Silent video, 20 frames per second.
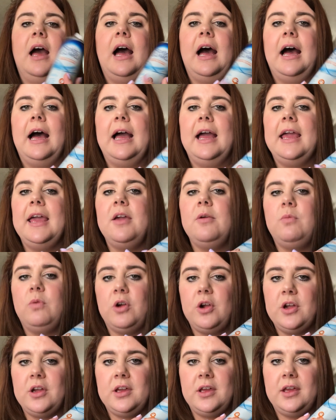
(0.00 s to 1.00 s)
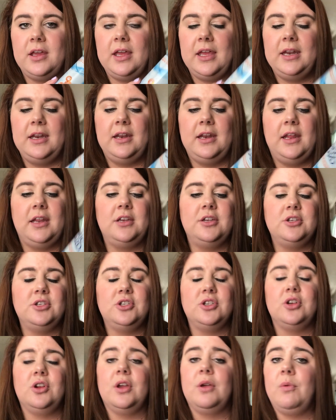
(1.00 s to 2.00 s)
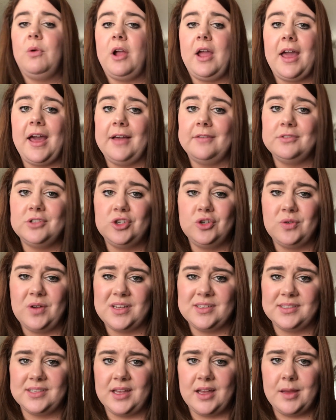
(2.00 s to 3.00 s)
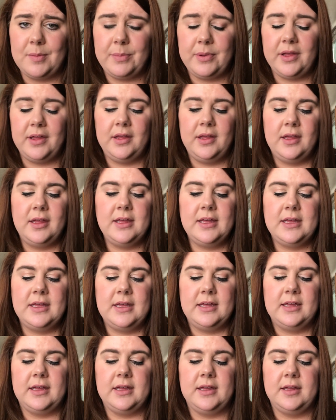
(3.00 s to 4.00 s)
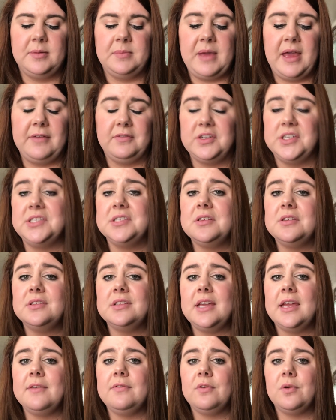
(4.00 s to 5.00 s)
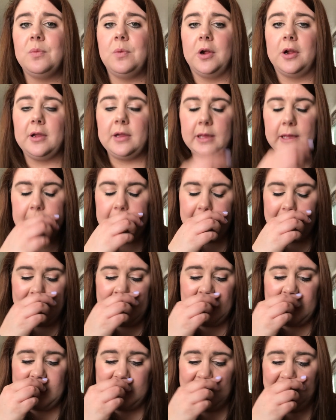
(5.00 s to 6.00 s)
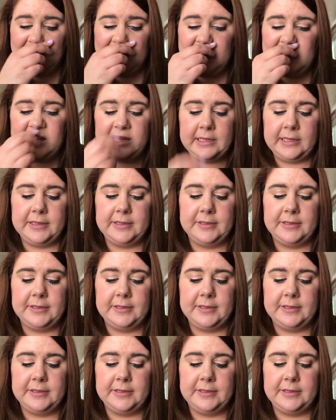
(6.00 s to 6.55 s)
I work in an industry where I have to dress up every single day for work, and